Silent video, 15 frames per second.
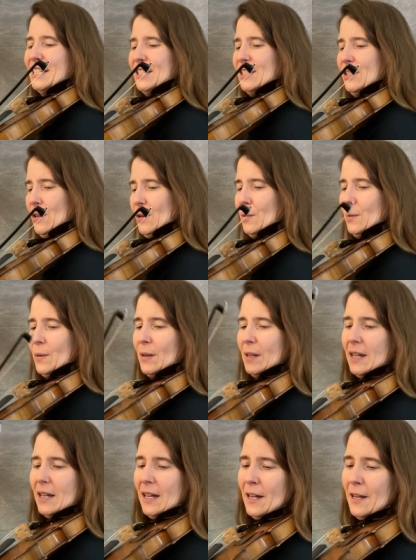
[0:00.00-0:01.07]
So
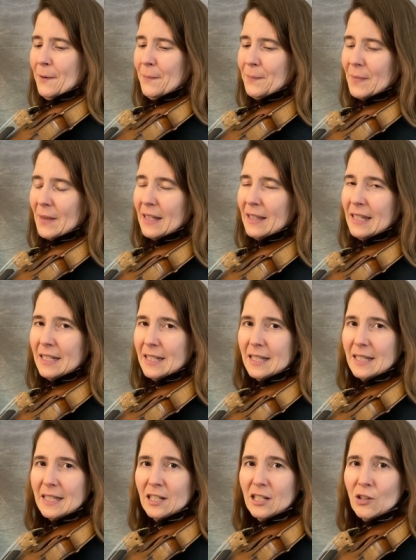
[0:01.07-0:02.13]
um,
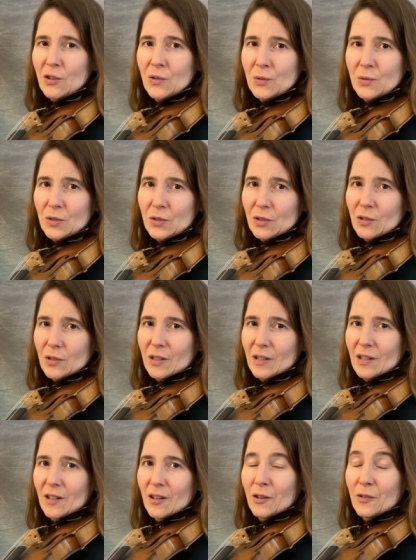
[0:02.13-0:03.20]
this goes
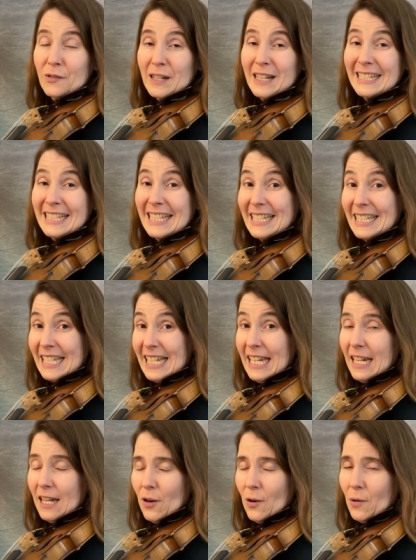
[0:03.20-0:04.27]
over a
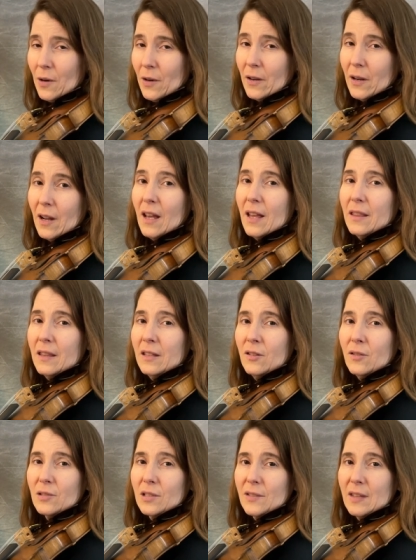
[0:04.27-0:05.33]
C chord. The
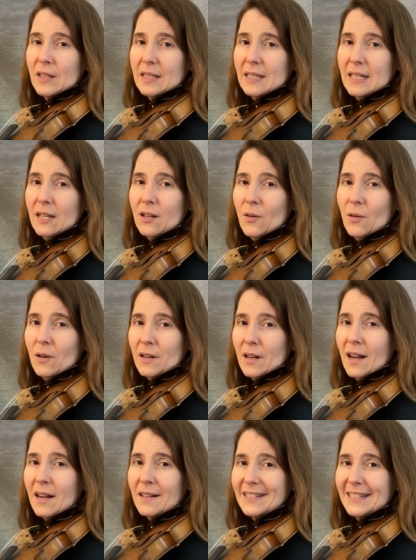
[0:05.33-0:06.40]
notes of the C chord
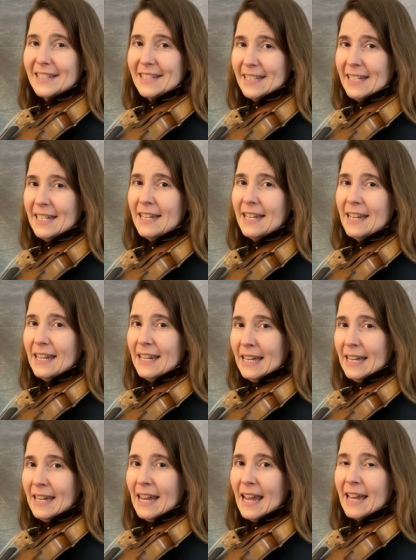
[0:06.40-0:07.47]
are C,
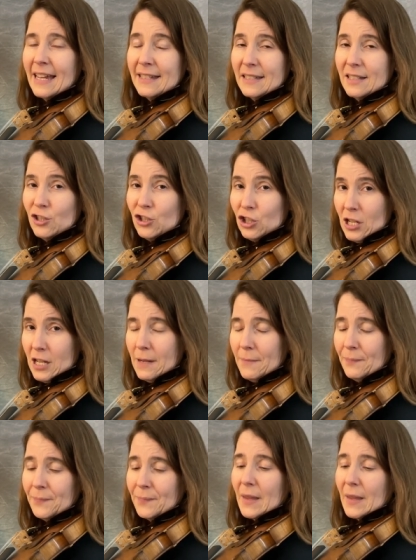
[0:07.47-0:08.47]
E, and G.